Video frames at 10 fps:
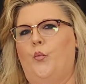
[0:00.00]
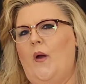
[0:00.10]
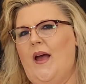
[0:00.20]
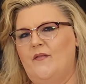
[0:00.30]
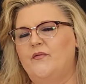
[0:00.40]

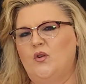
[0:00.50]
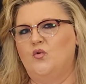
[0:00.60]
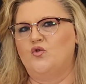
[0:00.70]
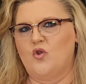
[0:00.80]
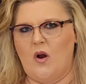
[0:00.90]
have
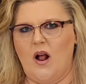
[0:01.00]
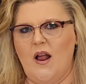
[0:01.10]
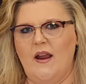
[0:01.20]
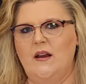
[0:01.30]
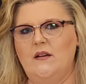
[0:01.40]
you
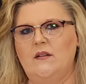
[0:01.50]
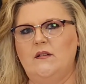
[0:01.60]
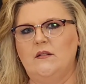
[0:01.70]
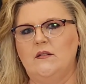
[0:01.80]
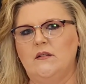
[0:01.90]
tried
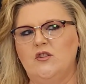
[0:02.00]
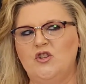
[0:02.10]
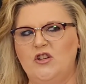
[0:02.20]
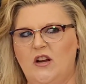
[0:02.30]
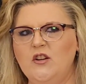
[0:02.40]

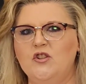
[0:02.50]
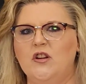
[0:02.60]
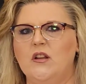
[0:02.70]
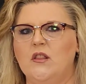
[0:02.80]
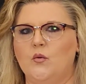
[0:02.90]

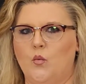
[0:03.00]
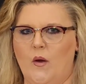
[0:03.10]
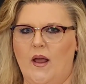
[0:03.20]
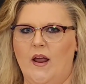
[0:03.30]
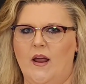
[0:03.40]
changing the
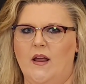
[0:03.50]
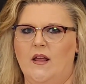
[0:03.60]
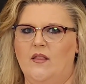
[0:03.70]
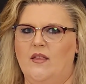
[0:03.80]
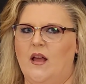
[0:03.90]

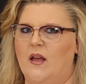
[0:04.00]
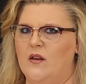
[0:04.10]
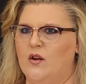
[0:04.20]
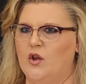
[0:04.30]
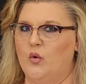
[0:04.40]
way that
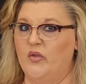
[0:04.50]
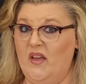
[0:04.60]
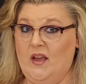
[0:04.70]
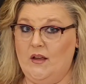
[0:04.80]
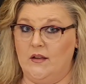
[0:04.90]
you
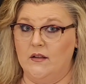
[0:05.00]
think?